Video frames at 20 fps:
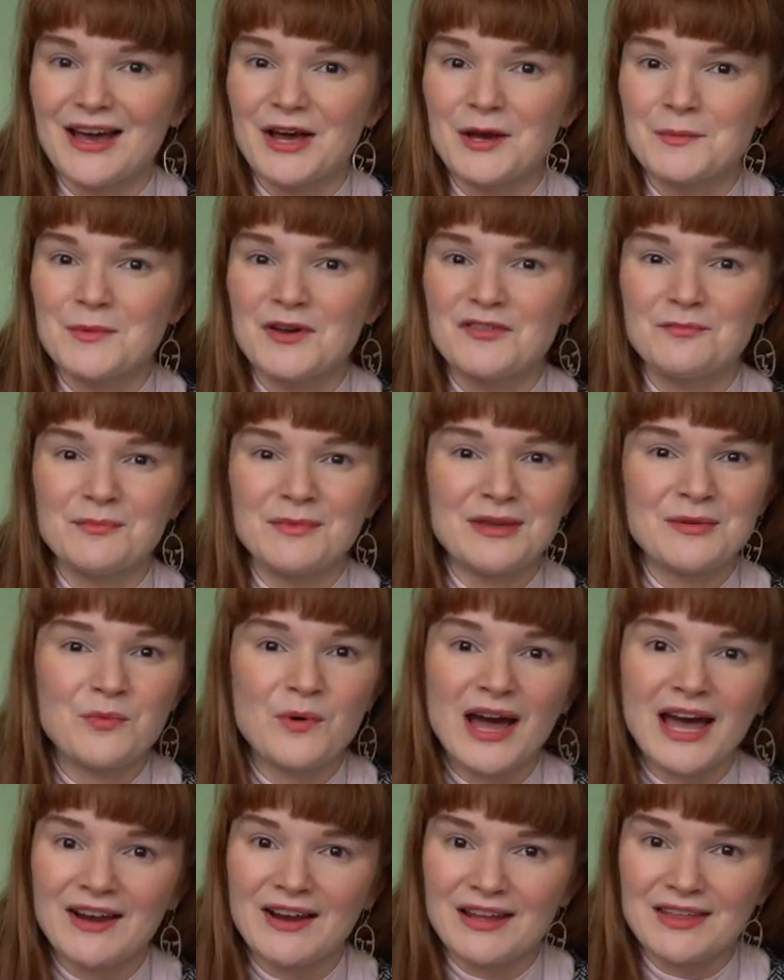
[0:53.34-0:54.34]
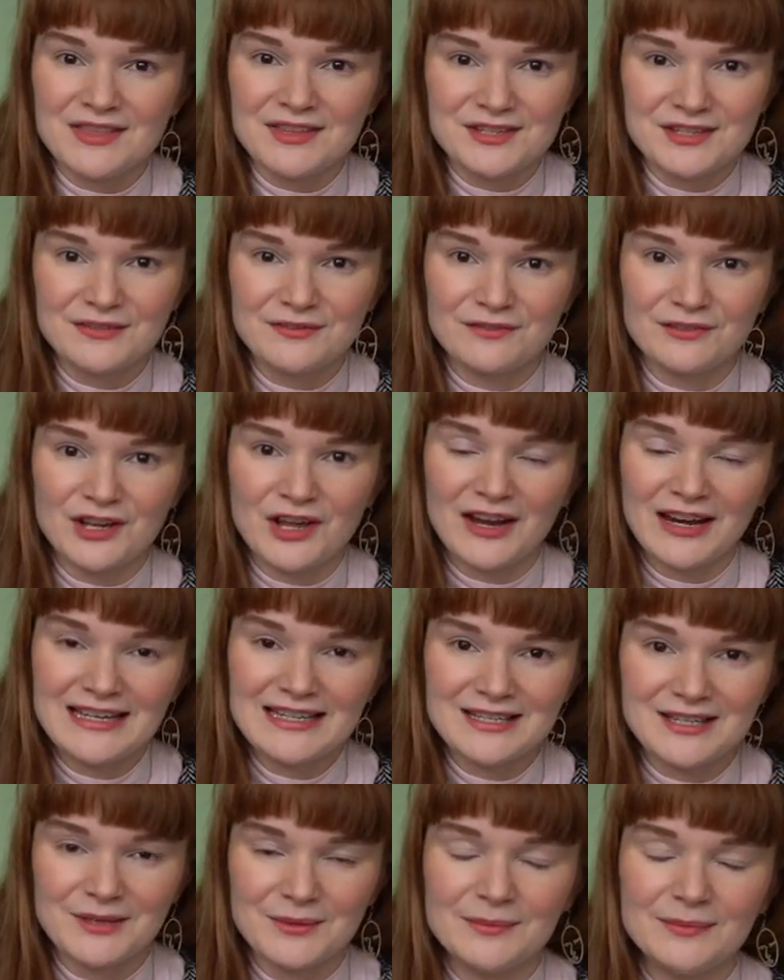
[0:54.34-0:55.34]
of me wearing the different
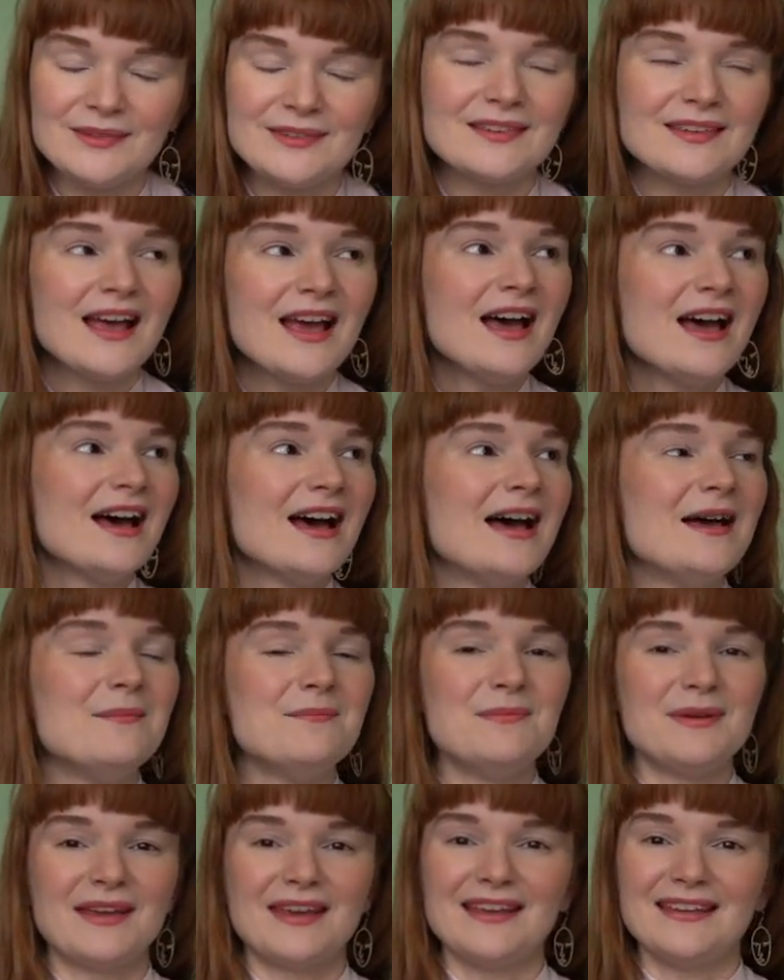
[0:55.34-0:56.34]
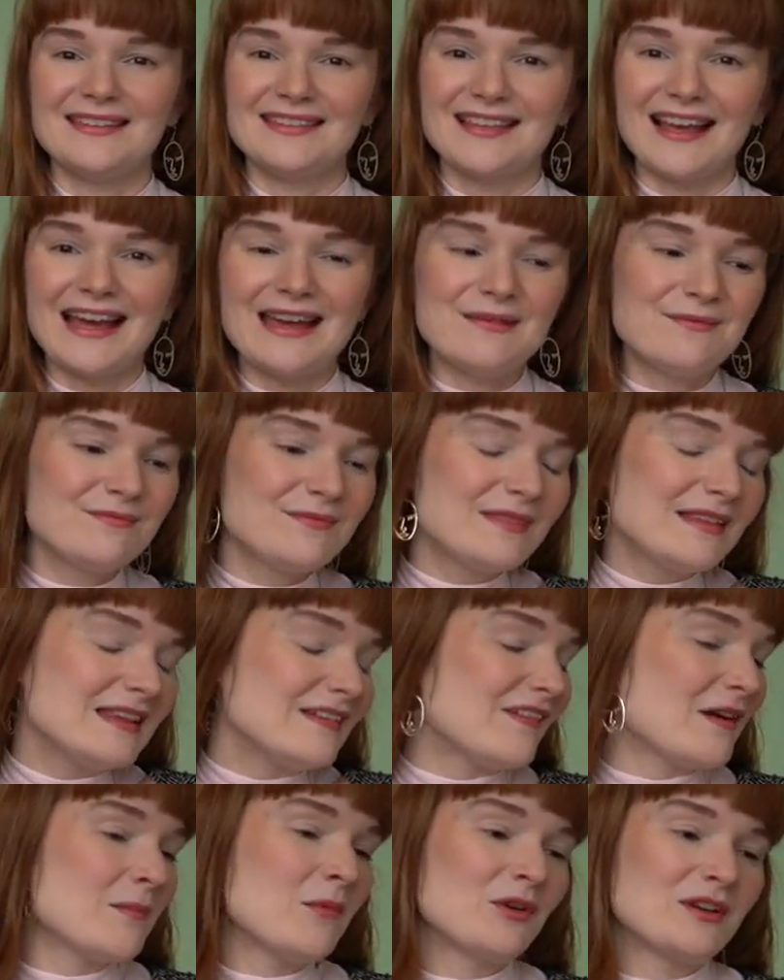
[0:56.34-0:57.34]
items. Because
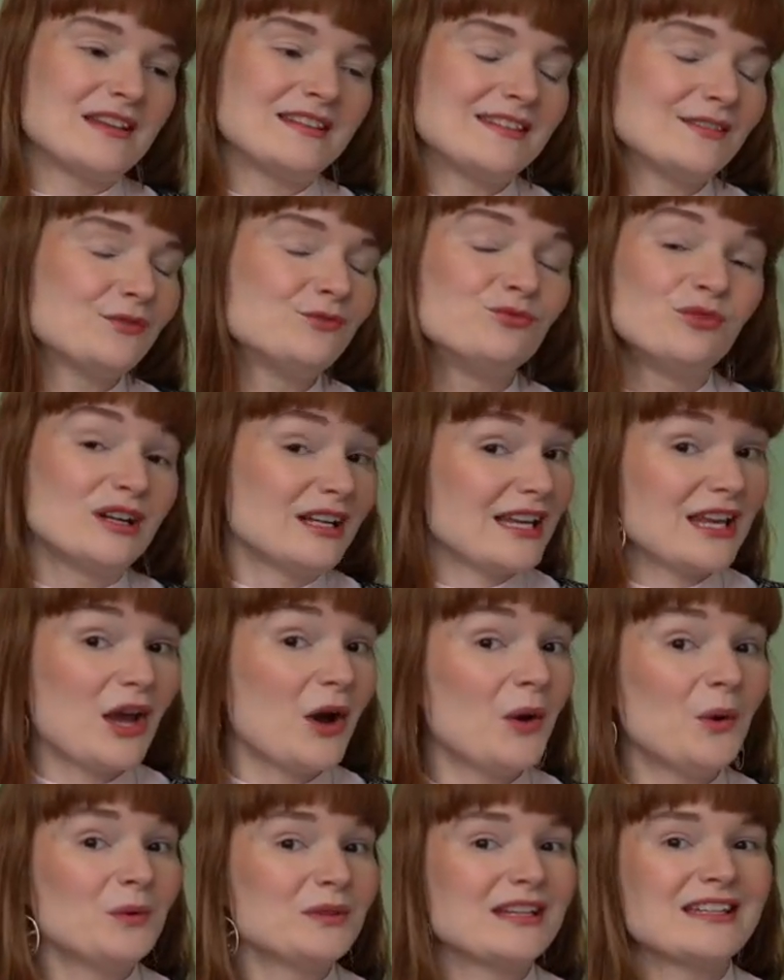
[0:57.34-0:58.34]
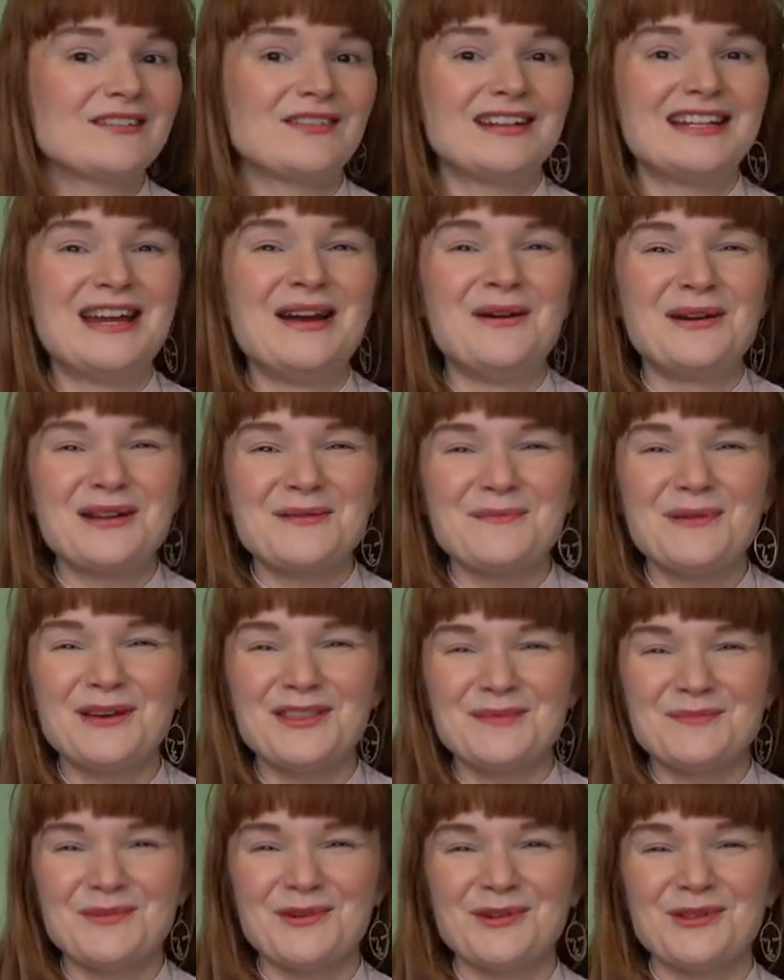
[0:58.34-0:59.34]
if I'm honest, it's really cold. I really don't want to put
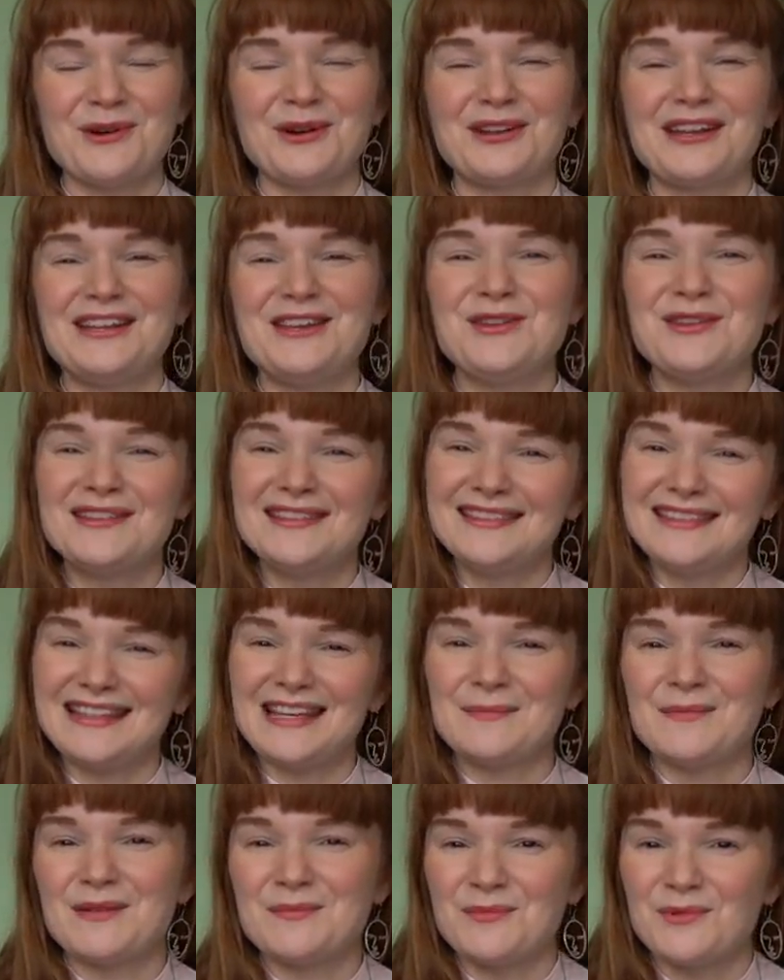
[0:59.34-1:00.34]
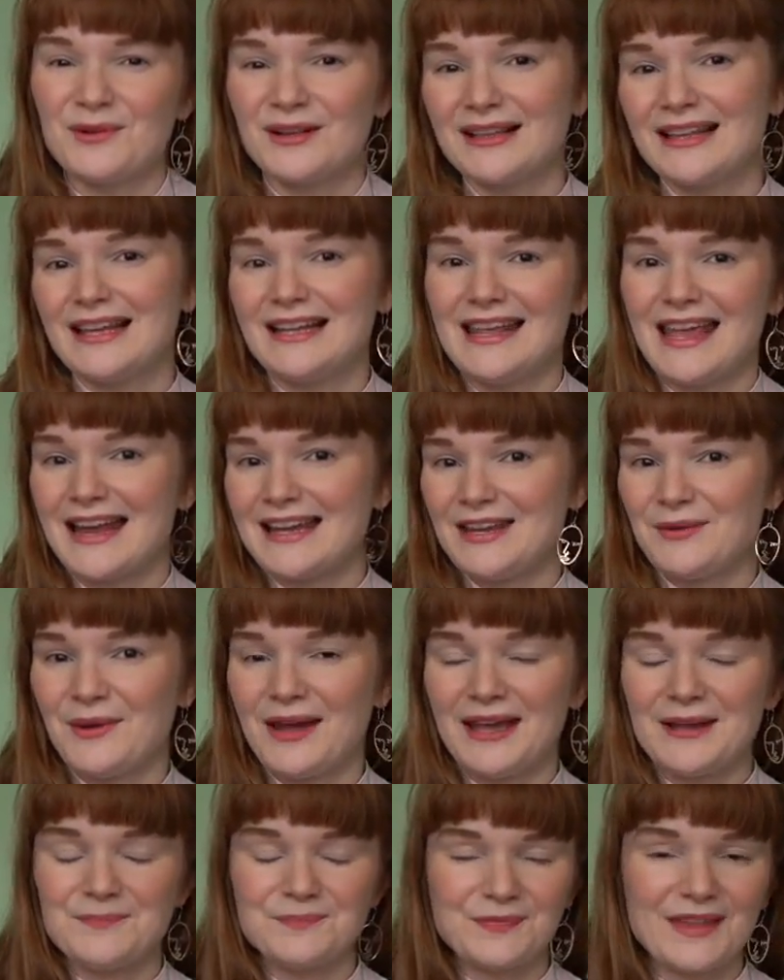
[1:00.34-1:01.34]
them all on, and you can see a bit more clearly
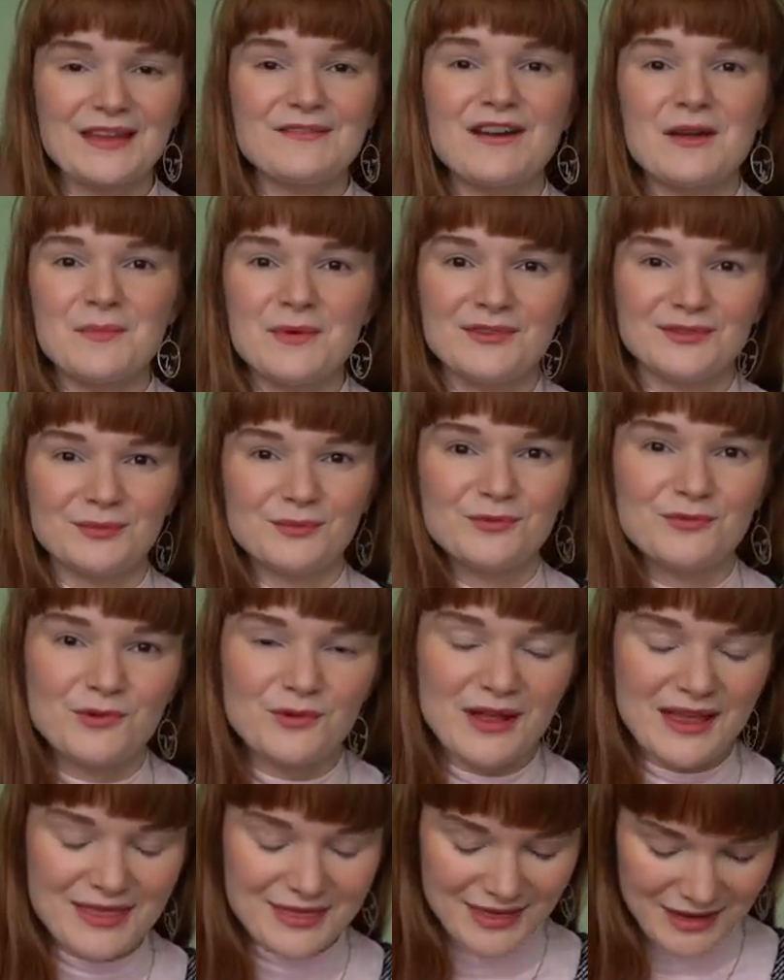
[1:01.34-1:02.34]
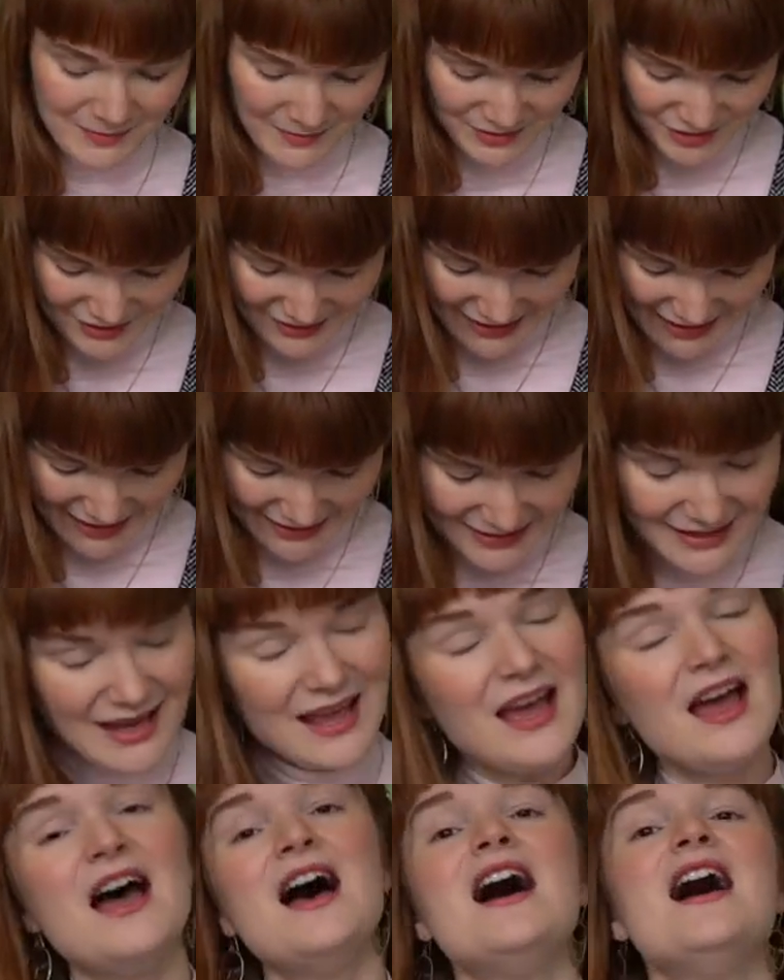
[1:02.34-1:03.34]
anyway if I put some full-length images in.
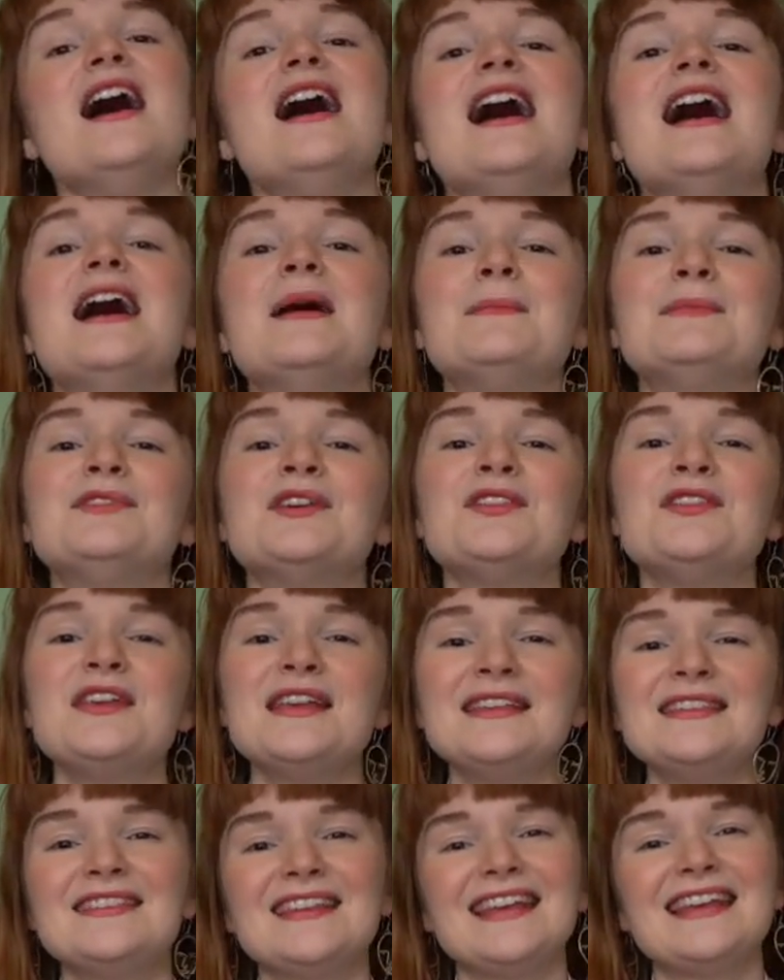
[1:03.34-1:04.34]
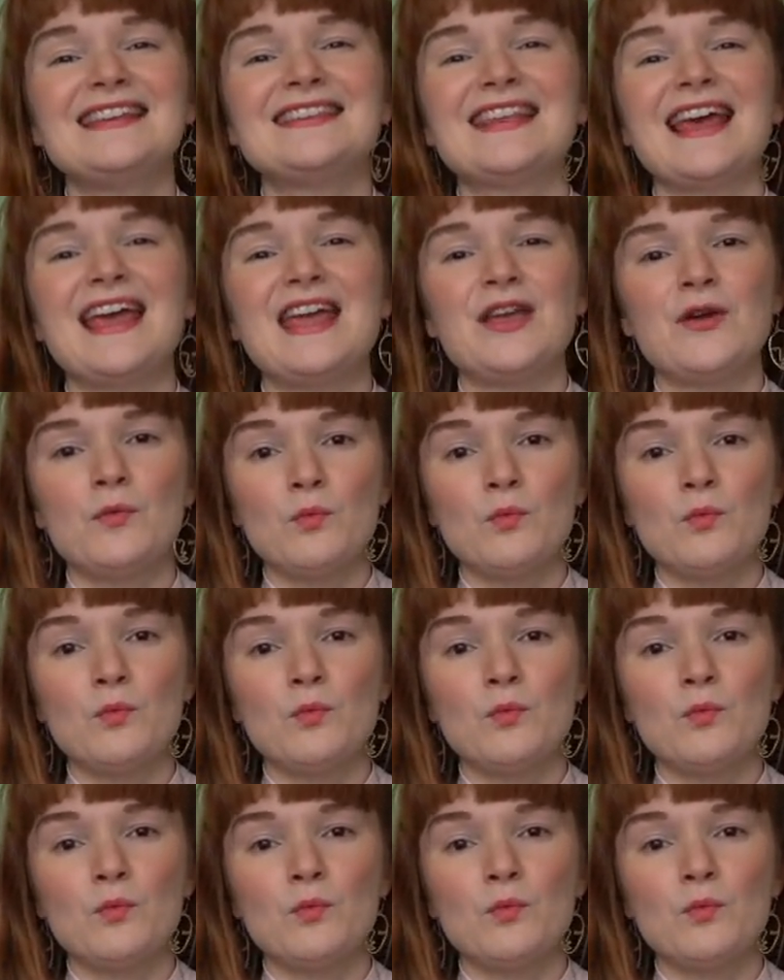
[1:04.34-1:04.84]
So this is a